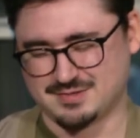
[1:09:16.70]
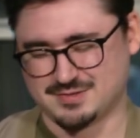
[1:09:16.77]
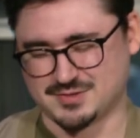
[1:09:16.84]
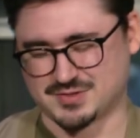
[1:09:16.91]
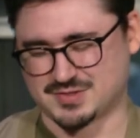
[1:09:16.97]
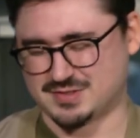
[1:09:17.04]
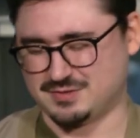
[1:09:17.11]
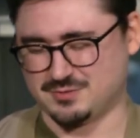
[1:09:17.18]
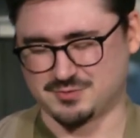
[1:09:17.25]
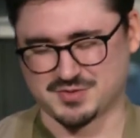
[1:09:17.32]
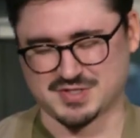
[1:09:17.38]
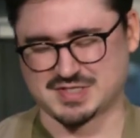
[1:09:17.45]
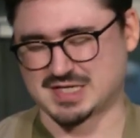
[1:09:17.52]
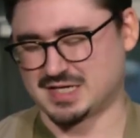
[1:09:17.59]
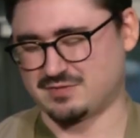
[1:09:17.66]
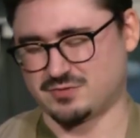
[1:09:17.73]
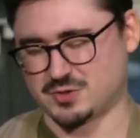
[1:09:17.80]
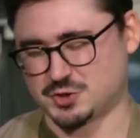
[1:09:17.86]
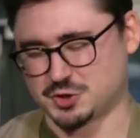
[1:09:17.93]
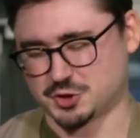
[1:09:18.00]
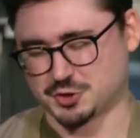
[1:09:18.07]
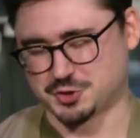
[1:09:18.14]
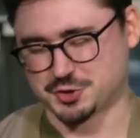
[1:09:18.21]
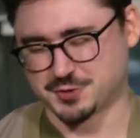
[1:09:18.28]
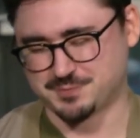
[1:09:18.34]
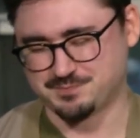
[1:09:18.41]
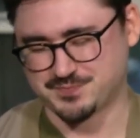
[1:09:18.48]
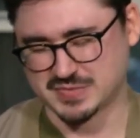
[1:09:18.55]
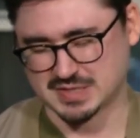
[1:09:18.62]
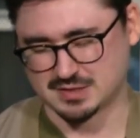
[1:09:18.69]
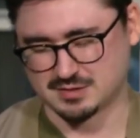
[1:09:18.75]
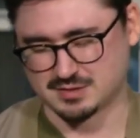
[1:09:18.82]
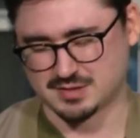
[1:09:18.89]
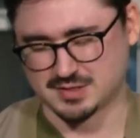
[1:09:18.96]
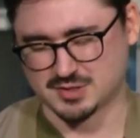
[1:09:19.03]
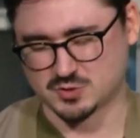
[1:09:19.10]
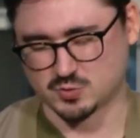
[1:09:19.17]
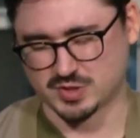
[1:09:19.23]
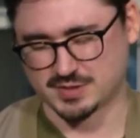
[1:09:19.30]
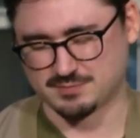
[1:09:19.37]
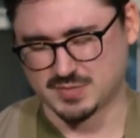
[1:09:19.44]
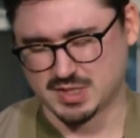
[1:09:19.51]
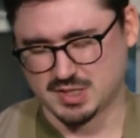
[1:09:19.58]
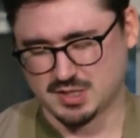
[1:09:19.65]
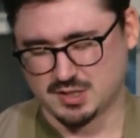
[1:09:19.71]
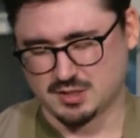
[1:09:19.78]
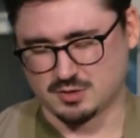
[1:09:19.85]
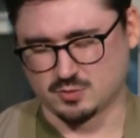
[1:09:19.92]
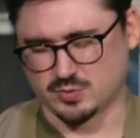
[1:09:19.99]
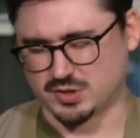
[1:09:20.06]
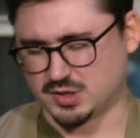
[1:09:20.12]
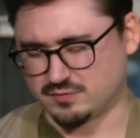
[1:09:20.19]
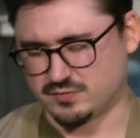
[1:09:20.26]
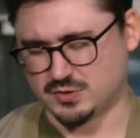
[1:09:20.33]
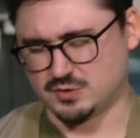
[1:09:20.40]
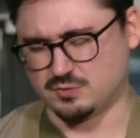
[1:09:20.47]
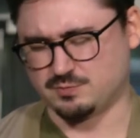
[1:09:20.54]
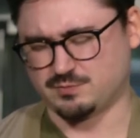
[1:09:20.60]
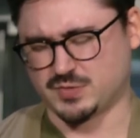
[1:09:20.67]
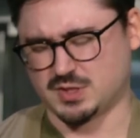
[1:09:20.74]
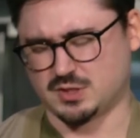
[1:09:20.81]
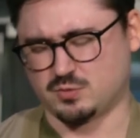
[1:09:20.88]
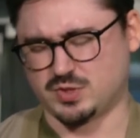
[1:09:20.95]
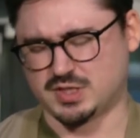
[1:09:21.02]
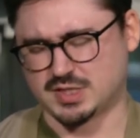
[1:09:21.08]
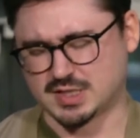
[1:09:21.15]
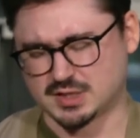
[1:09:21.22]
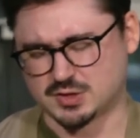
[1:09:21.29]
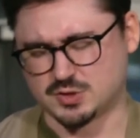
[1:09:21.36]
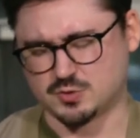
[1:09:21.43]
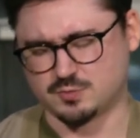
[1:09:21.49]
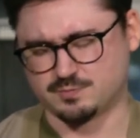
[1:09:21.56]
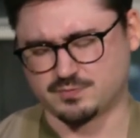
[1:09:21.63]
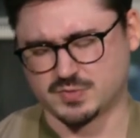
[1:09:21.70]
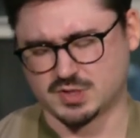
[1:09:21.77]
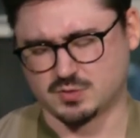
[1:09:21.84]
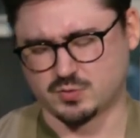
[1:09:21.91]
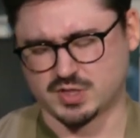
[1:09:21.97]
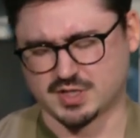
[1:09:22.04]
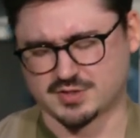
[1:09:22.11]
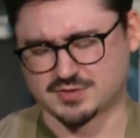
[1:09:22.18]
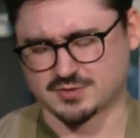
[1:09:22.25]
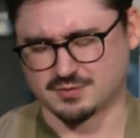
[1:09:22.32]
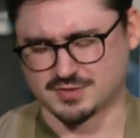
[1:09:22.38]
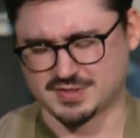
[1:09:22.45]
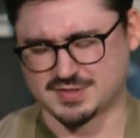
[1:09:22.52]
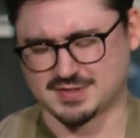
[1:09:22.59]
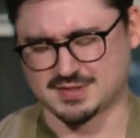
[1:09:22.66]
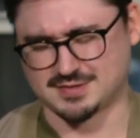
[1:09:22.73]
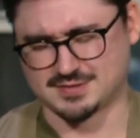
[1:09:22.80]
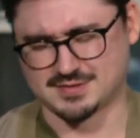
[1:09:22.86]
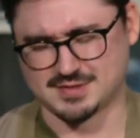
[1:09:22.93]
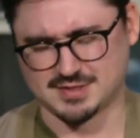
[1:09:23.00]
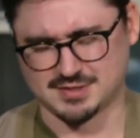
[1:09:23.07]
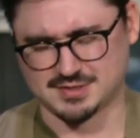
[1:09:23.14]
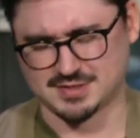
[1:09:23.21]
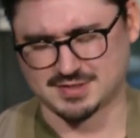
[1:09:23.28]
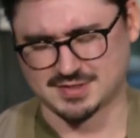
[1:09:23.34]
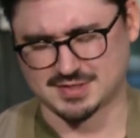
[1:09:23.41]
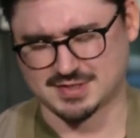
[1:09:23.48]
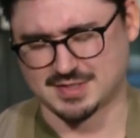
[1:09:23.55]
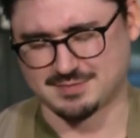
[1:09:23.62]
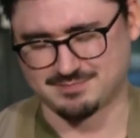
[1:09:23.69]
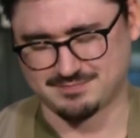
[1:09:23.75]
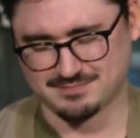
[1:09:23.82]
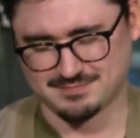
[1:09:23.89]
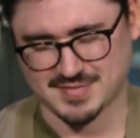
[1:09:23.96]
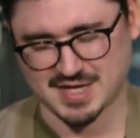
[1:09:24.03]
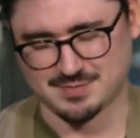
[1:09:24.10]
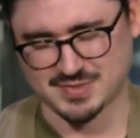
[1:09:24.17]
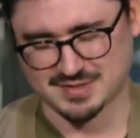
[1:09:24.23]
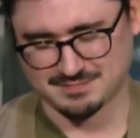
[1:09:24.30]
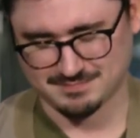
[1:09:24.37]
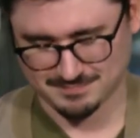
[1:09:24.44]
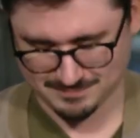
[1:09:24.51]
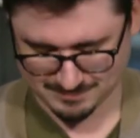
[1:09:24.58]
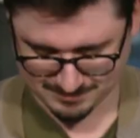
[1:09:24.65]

just your design for the church in this way. Lord, we love you, we thank you, and we ask all these things in Jesus' name. Amen.